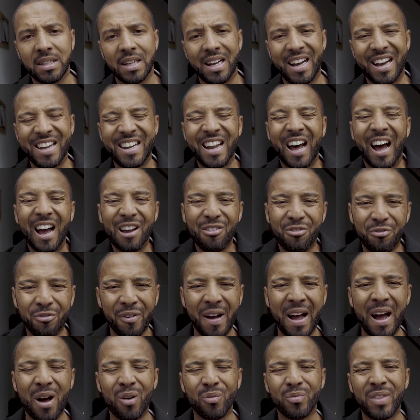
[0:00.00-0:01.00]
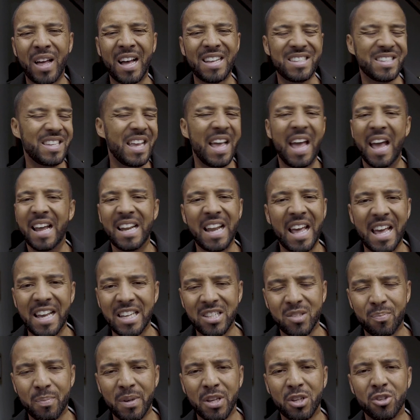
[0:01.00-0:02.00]
And I've found that's
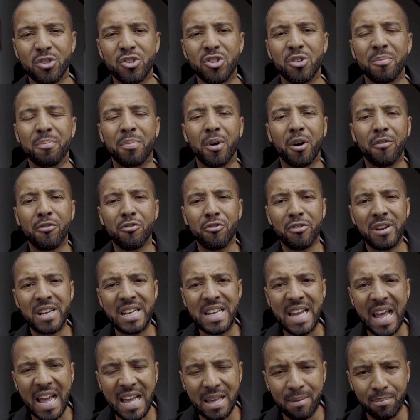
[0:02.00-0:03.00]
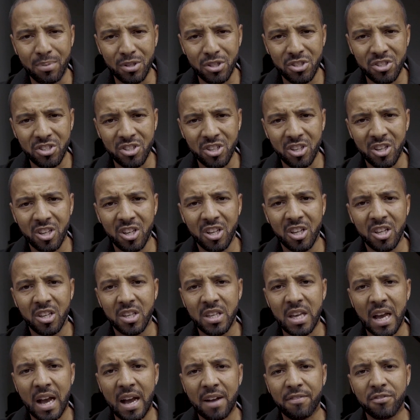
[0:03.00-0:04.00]
headaches because you're bothering neighbours.
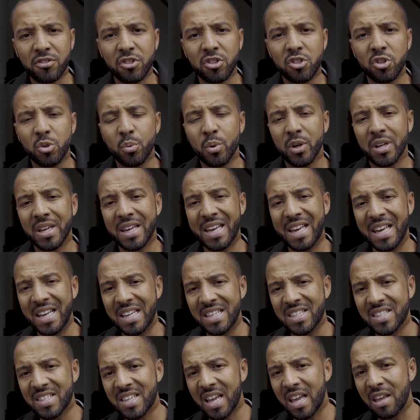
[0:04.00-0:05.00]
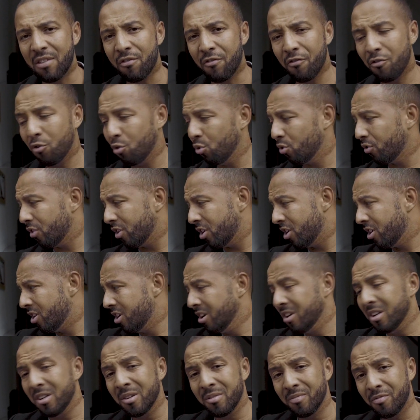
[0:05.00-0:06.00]
You have to do a key safe for
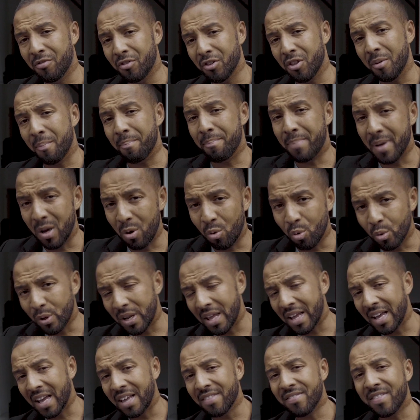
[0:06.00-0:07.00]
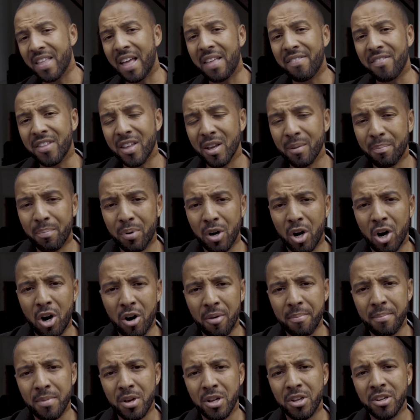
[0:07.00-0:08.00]
the building and then the
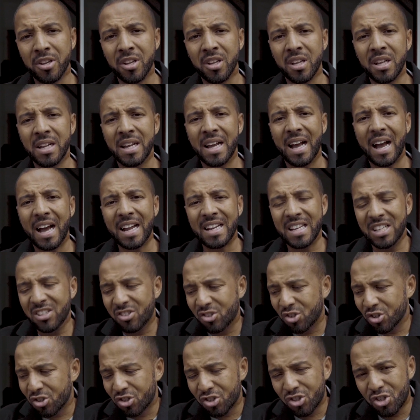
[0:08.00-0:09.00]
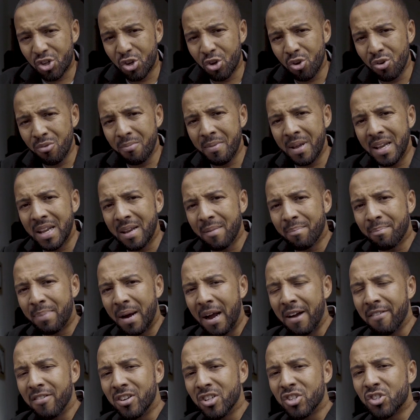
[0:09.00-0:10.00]
apartment, and there's just too many
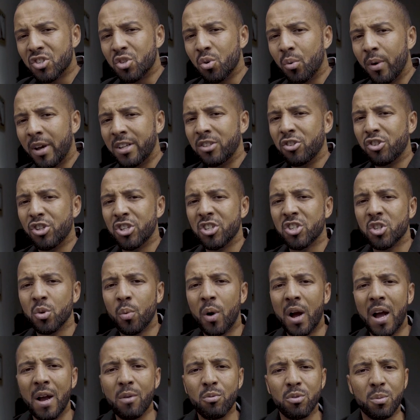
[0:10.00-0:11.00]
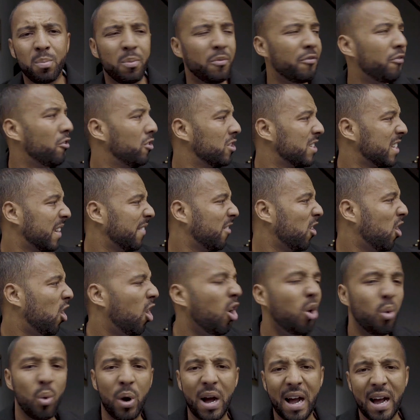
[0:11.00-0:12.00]
barriers to entry. So I would prefer to have a
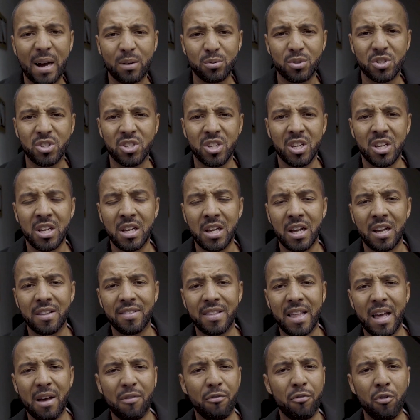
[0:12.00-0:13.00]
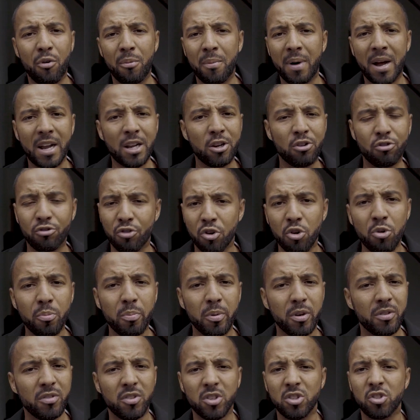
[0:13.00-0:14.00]
whole house, and therefore my group
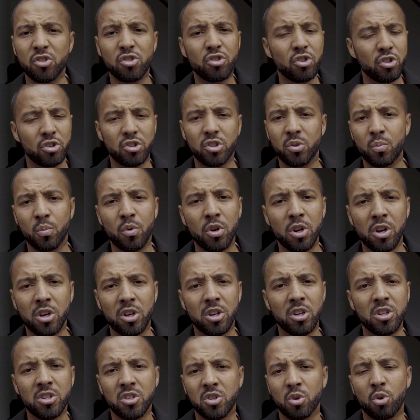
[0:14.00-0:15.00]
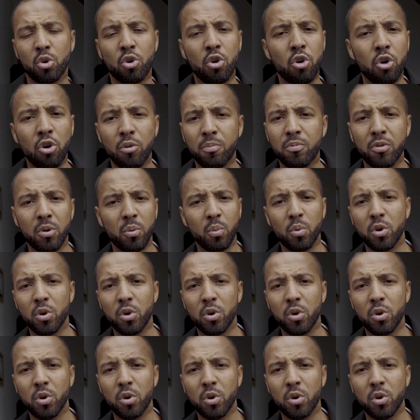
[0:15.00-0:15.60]
of construction workers or corporate